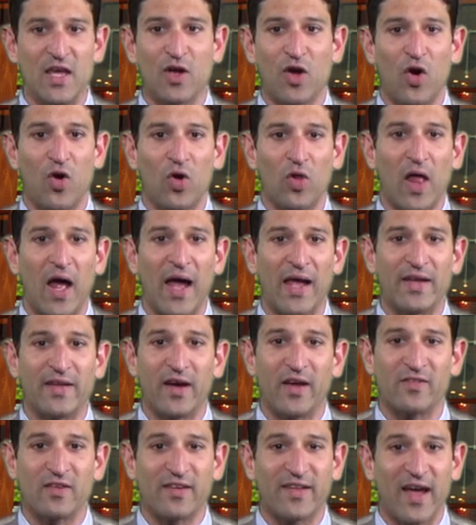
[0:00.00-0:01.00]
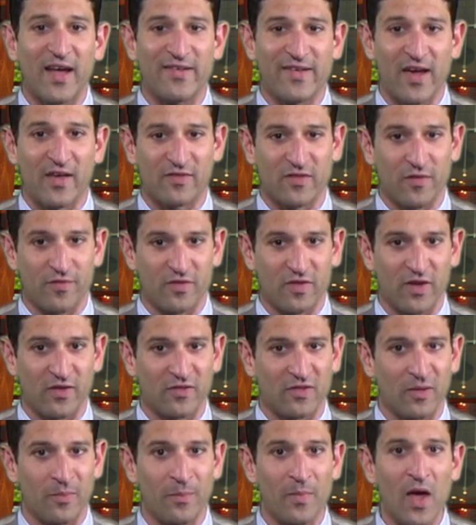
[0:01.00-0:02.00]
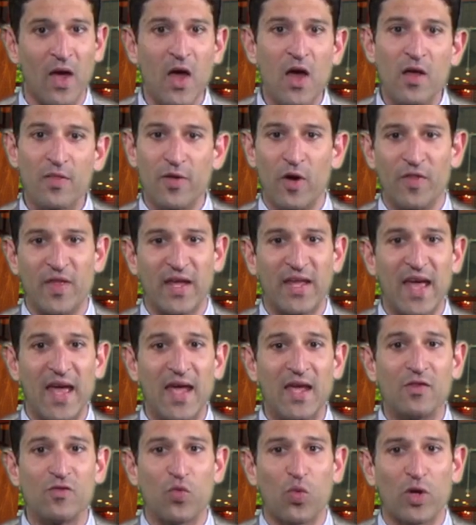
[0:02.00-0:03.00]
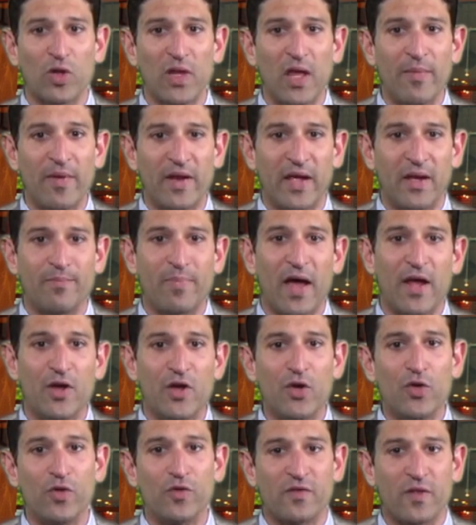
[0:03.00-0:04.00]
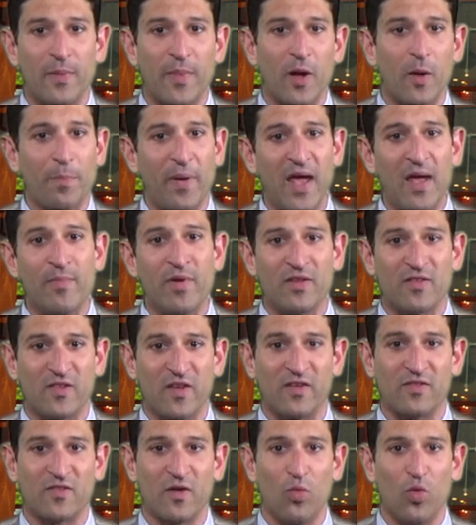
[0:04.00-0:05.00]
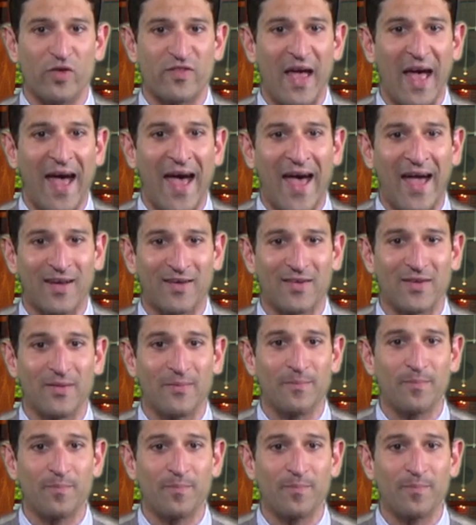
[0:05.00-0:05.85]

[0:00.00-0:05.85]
coli does a digestive system, though the gains were limited by news that their payment system was hacked.